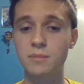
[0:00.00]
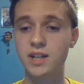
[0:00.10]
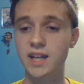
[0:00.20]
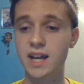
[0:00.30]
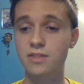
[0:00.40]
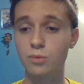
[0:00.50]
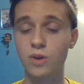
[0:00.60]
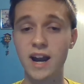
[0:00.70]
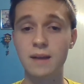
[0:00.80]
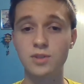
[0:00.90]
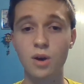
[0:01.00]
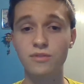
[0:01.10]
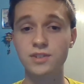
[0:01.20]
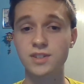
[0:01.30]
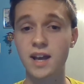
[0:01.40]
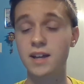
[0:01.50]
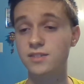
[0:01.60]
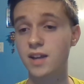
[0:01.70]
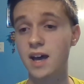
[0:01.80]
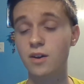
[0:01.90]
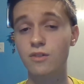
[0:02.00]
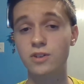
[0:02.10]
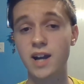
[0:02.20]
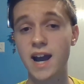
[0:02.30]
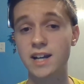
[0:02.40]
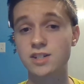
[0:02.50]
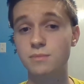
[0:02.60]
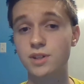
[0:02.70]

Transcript: But again, the Rams, hopefully it's not an overreaction,